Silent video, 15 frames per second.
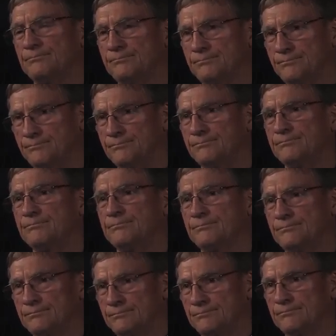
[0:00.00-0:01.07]
Mm-hmm.
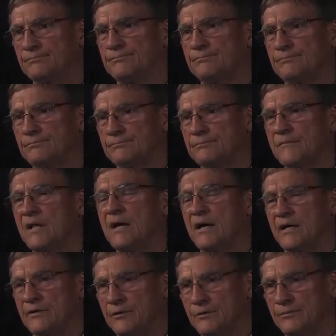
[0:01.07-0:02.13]
You go to
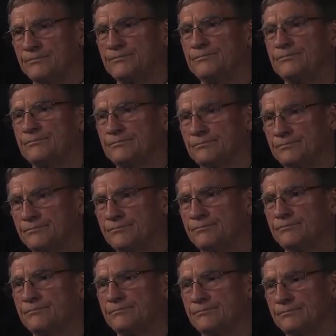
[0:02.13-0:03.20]
reunions? I do.
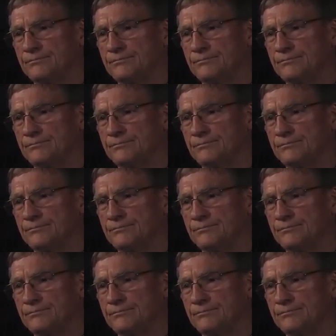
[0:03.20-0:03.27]
Yeah.